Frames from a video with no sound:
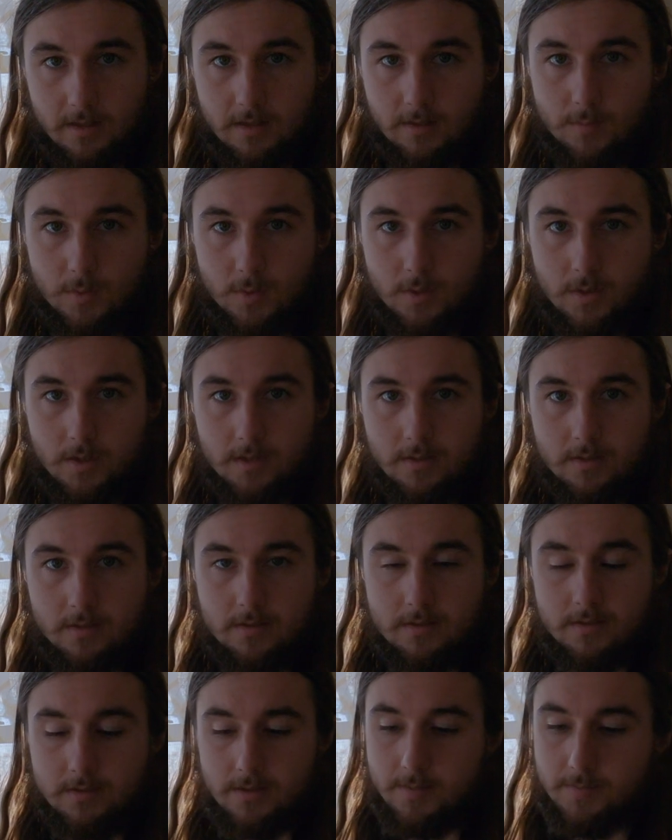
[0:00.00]
in the morning,
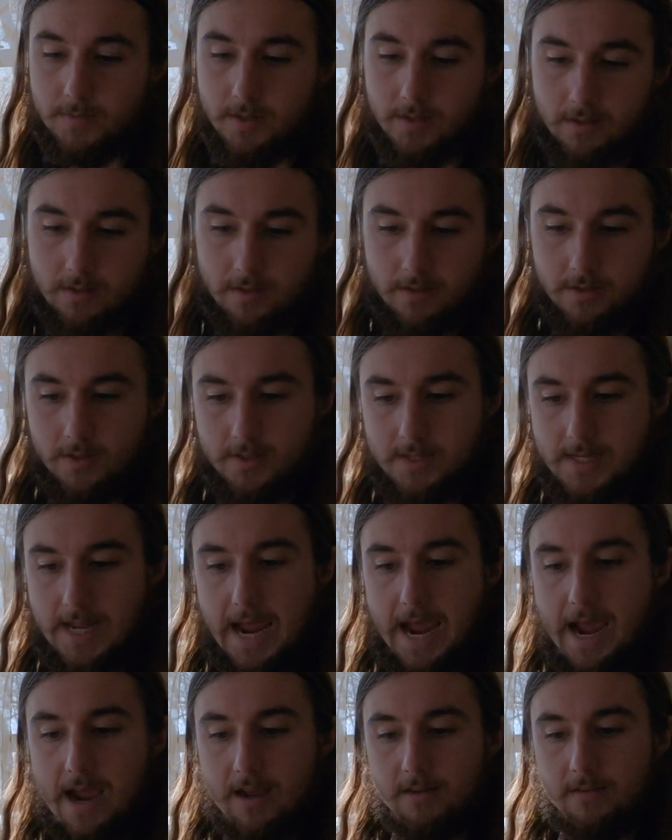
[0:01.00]
something to just
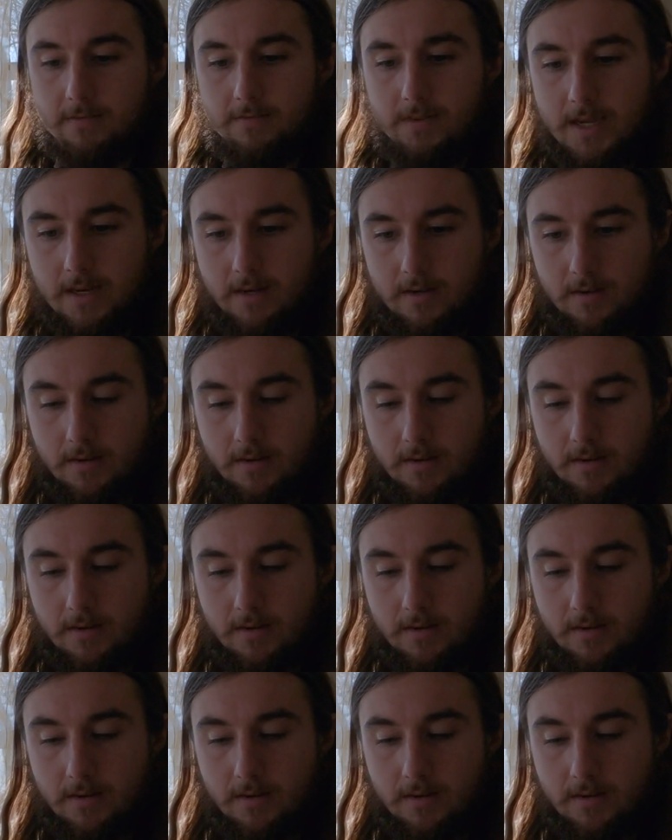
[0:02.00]
activate